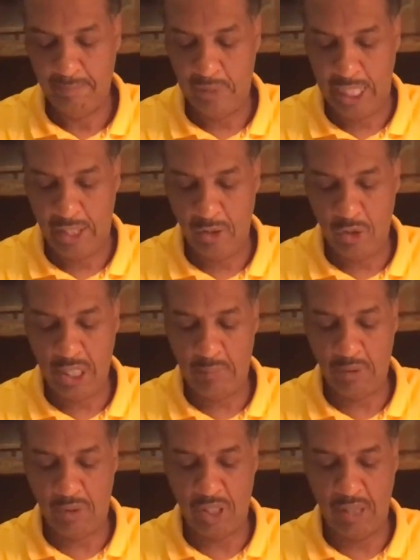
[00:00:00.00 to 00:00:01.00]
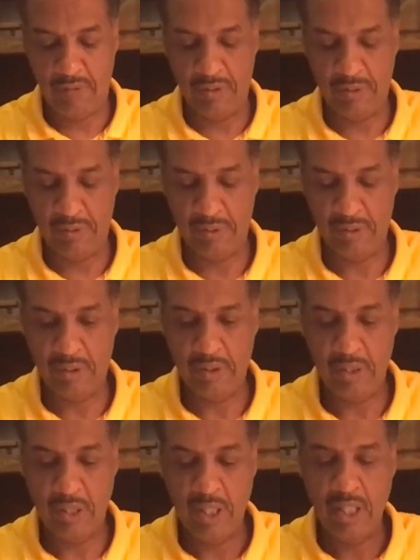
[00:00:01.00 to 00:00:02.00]
Daniel chapter 7.
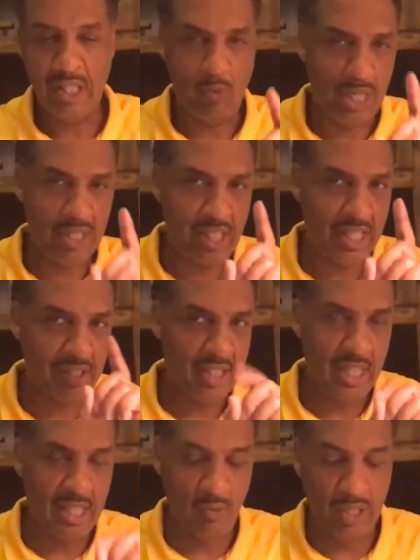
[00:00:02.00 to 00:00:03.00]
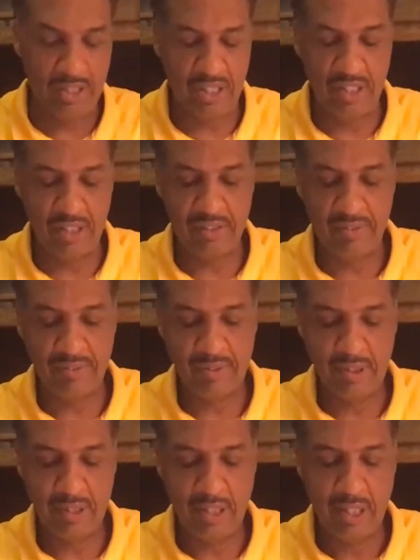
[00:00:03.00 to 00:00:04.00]
Now watch how this tie. Watch this.
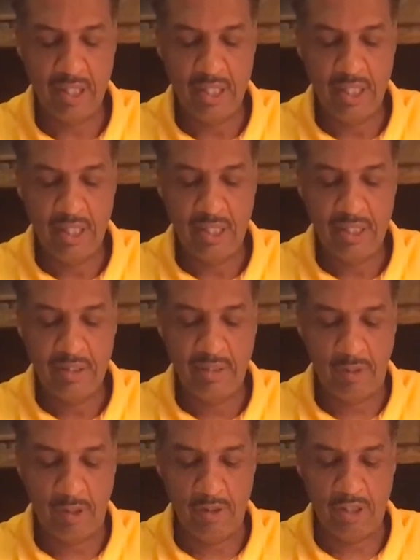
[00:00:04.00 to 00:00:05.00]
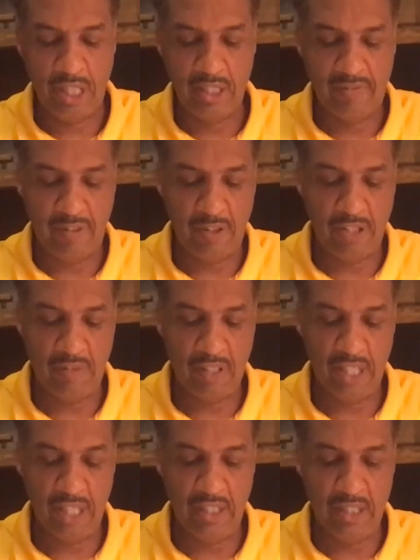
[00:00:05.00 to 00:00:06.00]
Verse 8, verse 7
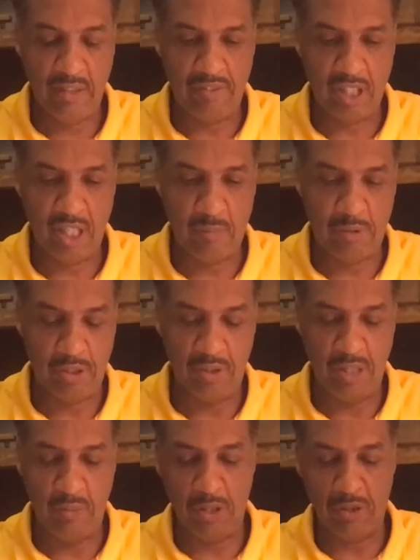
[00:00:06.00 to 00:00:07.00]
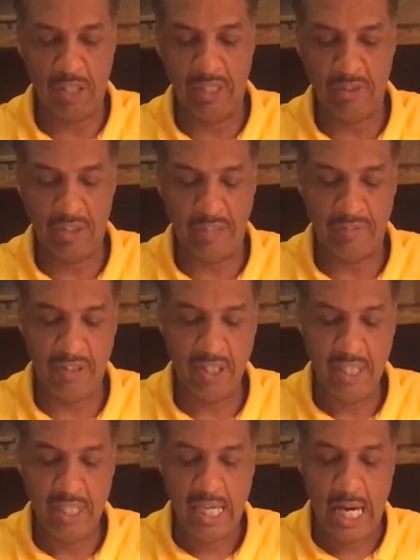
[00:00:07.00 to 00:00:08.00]
and 8 of Psalms 2. Then we'll go to Daniel 7.
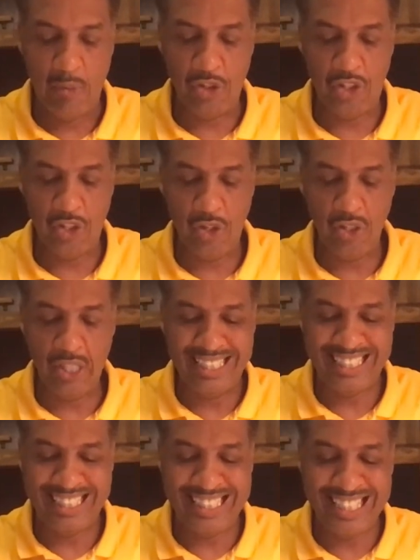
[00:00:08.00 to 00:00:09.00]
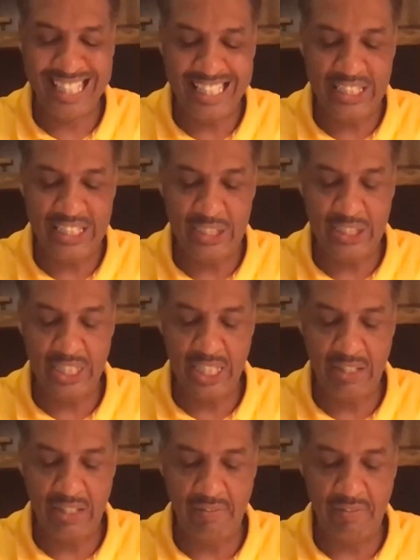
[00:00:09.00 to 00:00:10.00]
I will surely tell
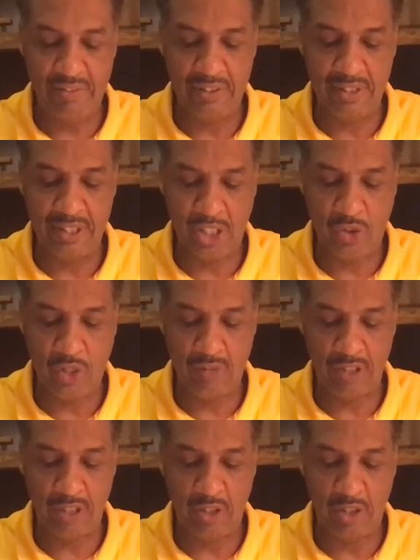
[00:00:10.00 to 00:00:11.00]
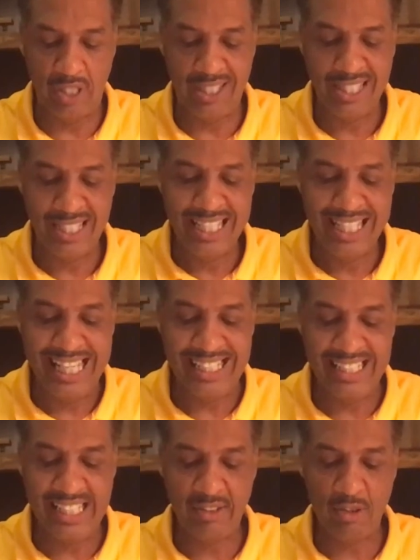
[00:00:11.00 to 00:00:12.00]
of the decree of the Lord, he
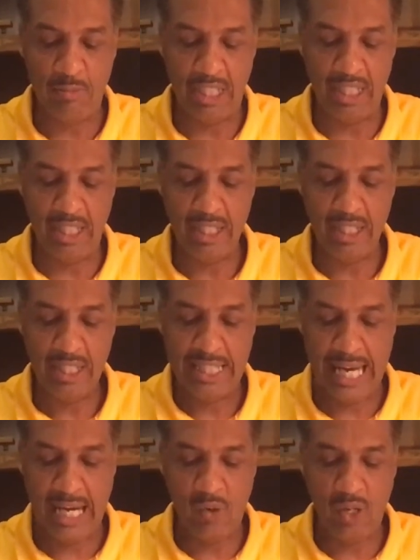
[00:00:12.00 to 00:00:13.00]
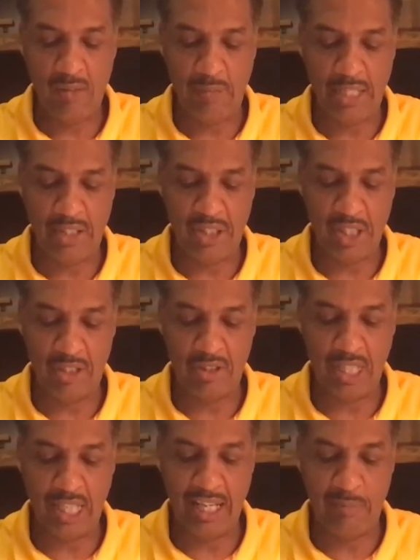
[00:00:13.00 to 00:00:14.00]
said to me, Thou art my son,
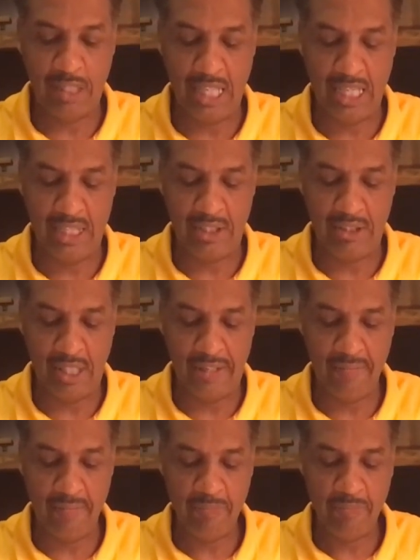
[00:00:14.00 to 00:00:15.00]
today have begotten thee.